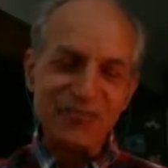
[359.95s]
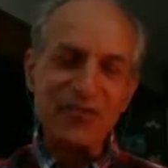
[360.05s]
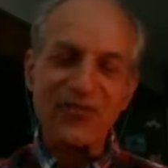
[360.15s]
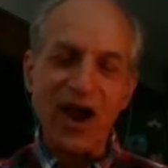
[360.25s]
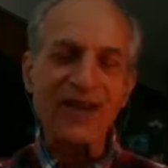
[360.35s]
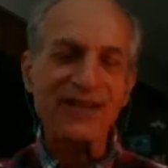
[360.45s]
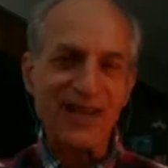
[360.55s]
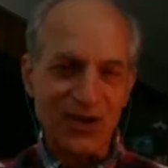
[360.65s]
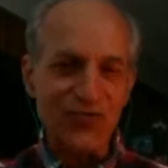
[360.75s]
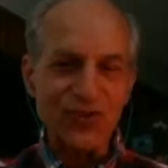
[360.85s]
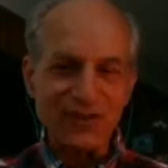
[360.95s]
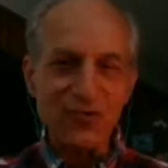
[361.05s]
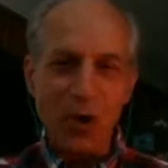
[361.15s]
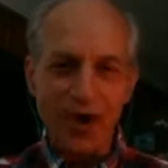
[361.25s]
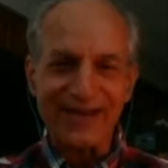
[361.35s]
Providing that you really
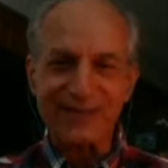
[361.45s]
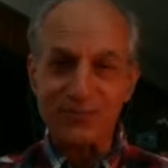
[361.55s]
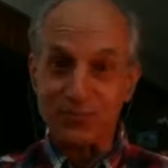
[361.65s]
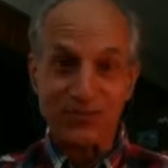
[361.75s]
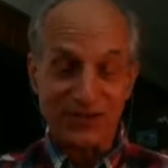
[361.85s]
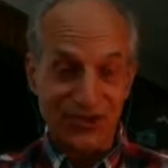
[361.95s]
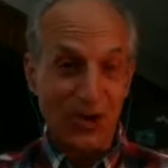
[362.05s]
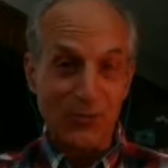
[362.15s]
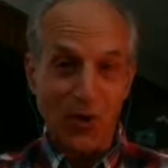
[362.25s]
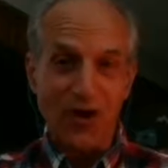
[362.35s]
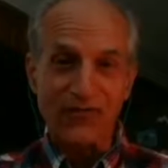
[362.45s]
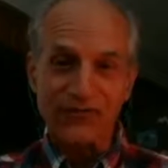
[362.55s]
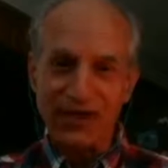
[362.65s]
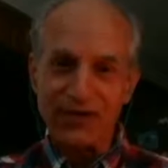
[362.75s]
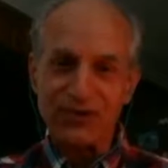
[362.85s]
want to jump off, that you